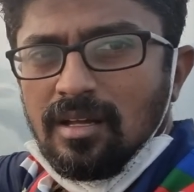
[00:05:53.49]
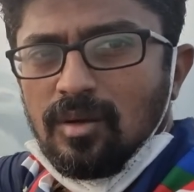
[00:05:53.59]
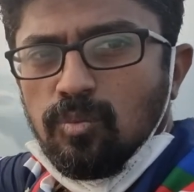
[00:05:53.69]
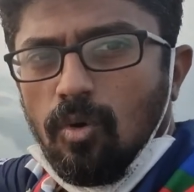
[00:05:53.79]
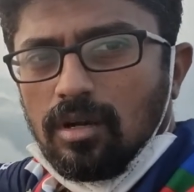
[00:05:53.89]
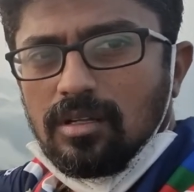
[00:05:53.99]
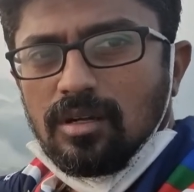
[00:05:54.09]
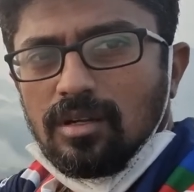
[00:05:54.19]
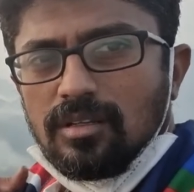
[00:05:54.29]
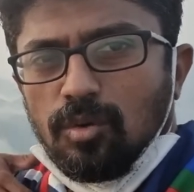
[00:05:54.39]
water
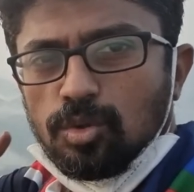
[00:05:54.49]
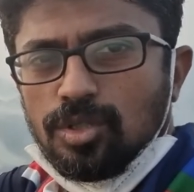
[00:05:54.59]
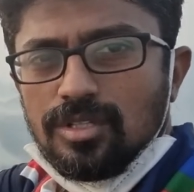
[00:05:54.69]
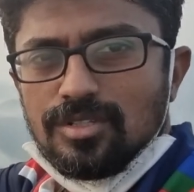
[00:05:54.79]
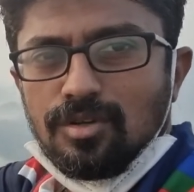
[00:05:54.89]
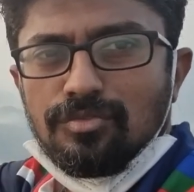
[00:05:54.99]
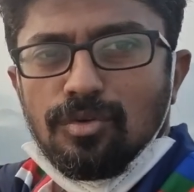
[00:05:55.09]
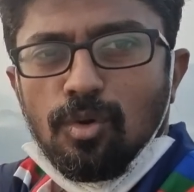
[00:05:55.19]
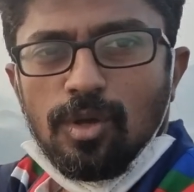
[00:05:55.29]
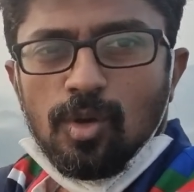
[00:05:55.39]
or the ocean is you know
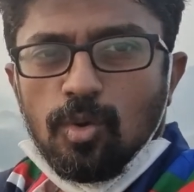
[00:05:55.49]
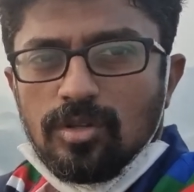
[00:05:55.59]
flowing over the